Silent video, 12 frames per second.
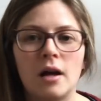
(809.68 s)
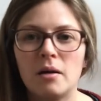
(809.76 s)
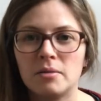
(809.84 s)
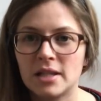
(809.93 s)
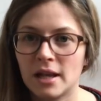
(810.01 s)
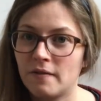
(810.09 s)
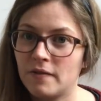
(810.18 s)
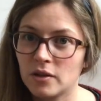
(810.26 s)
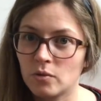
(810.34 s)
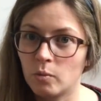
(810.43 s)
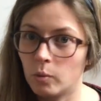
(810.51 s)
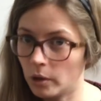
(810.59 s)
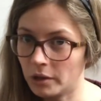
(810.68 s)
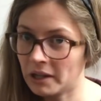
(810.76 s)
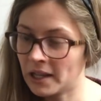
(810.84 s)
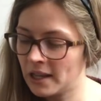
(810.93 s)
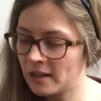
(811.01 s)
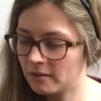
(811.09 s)
I would say it feels
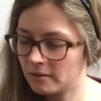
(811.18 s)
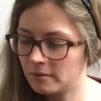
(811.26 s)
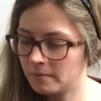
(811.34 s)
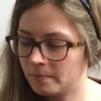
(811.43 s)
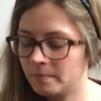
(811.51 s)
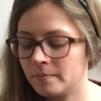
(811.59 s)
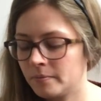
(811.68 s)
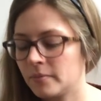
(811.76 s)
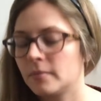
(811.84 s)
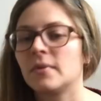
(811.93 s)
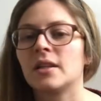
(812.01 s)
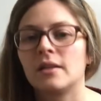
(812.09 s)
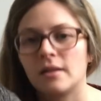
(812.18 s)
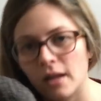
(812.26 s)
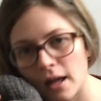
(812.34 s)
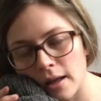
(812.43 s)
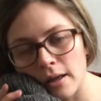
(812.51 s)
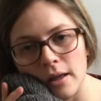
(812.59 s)
woolly.
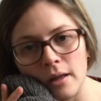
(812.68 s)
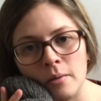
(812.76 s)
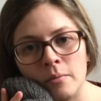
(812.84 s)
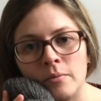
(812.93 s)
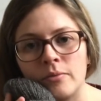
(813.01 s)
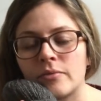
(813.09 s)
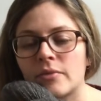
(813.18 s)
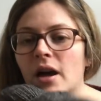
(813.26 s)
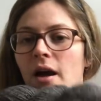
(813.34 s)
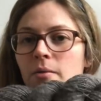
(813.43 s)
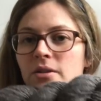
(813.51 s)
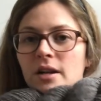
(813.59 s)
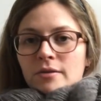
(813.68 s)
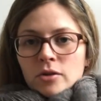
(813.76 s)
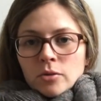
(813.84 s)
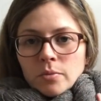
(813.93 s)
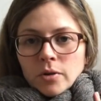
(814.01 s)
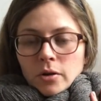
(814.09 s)
I would have
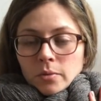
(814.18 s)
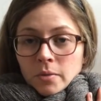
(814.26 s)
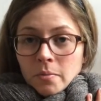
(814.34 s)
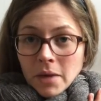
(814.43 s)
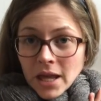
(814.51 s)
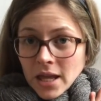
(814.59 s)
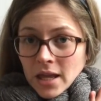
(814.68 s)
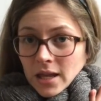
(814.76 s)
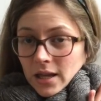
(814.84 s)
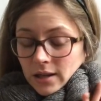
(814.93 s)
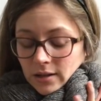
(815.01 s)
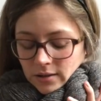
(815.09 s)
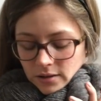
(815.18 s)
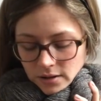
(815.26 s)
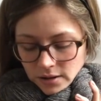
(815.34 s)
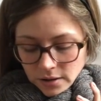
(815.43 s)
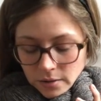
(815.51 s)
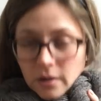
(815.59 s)
no problem,
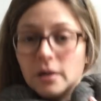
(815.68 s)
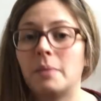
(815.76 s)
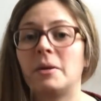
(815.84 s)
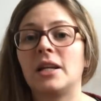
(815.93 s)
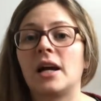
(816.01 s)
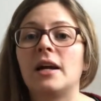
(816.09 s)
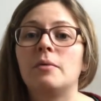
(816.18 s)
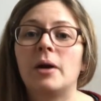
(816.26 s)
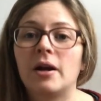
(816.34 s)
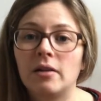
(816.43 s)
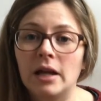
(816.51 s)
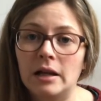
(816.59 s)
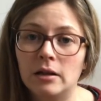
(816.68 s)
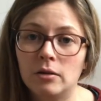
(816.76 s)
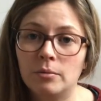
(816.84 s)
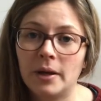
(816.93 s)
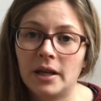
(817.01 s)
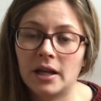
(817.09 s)
I mean I wear
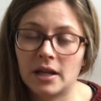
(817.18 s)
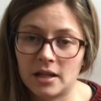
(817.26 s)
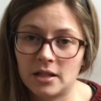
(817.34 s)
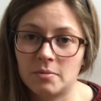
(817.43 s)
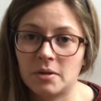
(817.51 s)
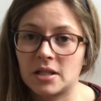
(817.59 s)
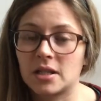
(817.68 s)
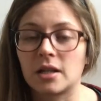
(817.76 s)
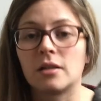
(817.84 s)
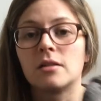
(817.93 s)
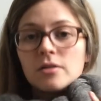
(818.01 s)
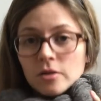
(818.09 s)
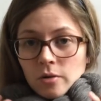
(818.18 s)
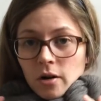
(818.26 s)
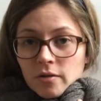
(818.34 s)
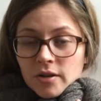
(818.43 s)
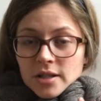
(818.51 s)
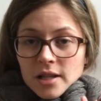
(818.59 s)
Lettlopi against my skin, so
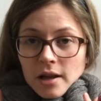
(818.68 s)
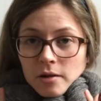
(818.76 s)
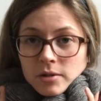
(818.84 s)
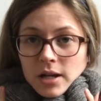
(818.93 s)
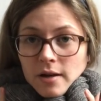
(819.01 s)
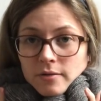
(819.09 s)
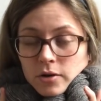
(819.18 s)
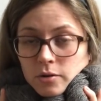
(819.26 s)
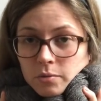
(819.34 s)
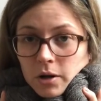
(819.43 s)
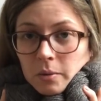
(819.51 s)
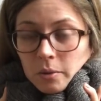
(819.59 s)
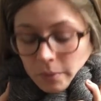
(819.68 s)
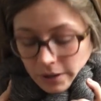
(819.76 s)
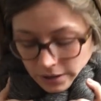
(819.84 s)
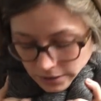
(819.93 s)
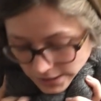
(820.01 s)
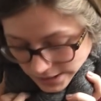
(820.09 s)
obviously I would have no problem
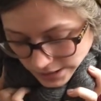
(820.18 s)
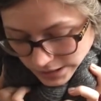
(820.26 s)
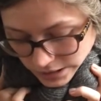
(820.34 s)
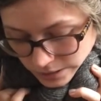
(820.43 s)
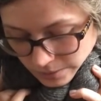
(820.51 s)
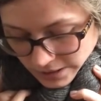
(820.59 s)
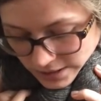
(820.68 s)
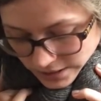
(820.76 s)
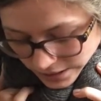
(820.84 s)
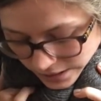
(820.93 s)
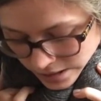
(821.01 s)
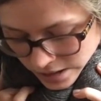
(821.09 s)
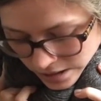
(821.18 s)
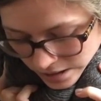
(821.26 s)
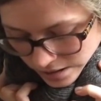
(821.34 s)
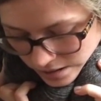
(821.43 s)
wearing this next to my skin.